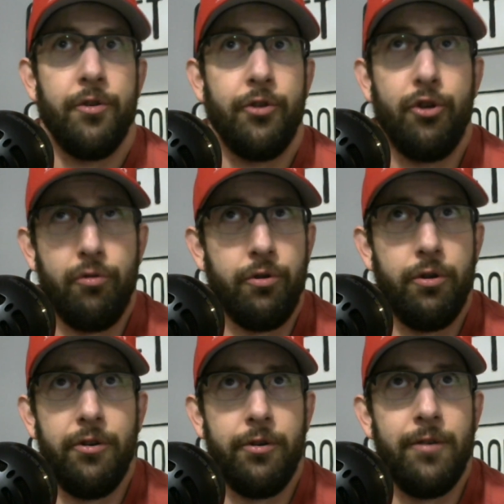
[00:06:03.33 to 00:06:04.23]
you,
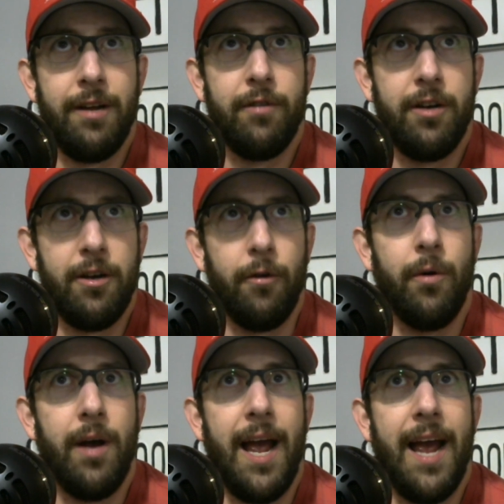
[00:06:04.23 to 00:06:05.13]
you, you never know.
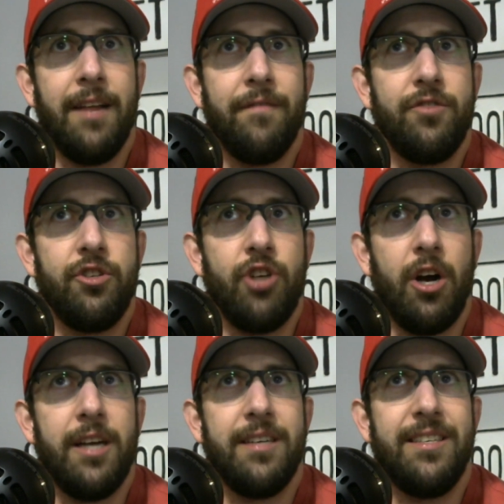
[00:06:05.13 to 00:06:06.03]
And if
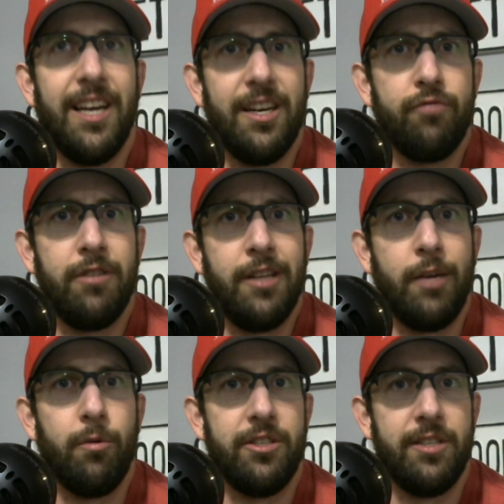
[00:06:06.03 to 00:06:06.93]
John does
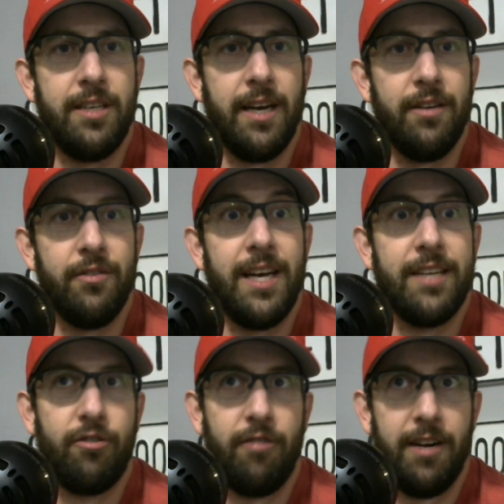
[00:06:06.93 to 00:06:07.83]
relinquish the title,
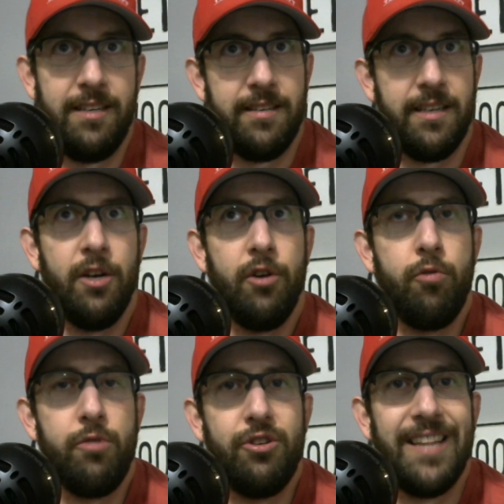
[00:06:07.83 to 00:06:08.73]
that's crazy. Who
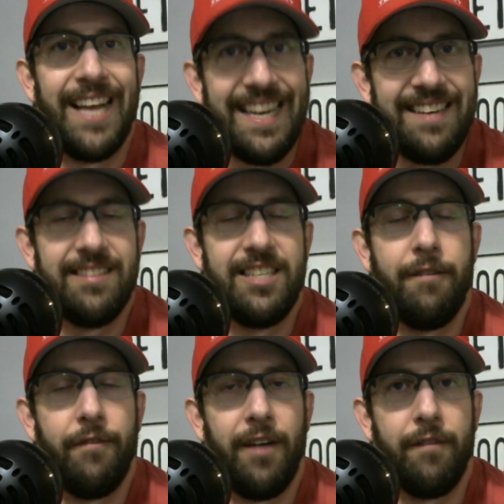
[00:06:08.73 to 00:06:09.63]
would you like to see
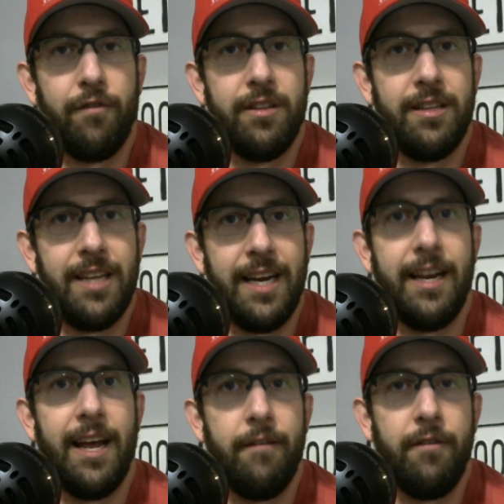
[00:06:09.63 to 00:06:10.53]
fight for the light
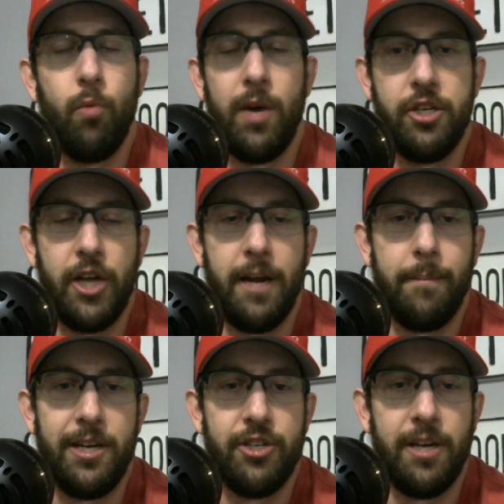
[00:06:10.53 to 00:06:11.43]
heavyweight
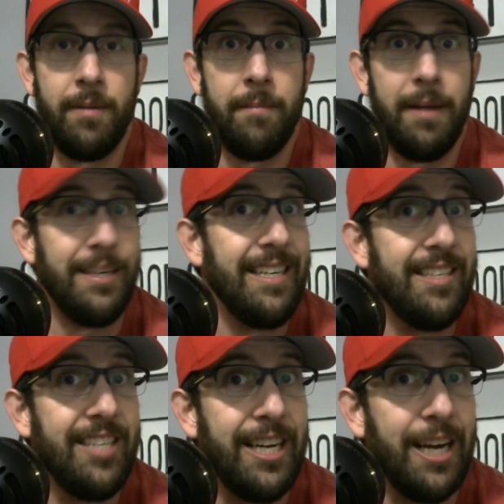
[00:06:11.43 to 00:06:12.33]
championship? Maybe D
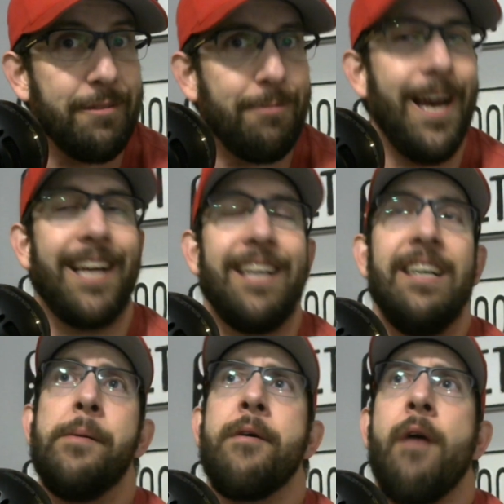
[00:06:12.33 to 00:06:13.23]
C comes back.
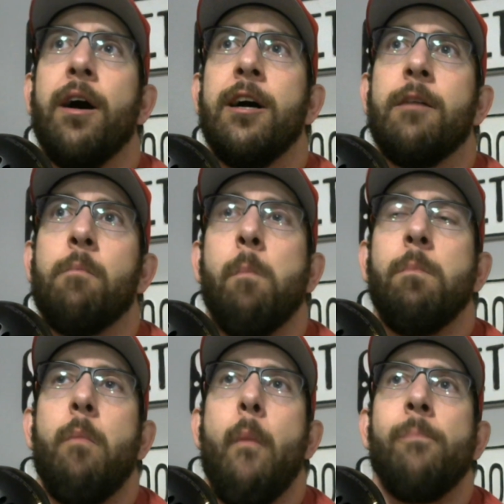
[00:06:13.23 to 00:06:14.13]
Um,
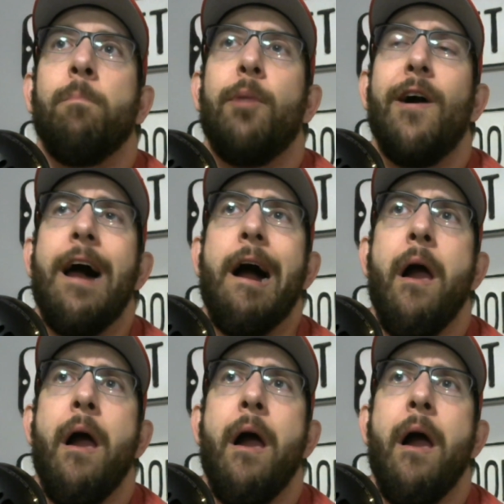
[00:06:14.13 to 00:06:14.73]
but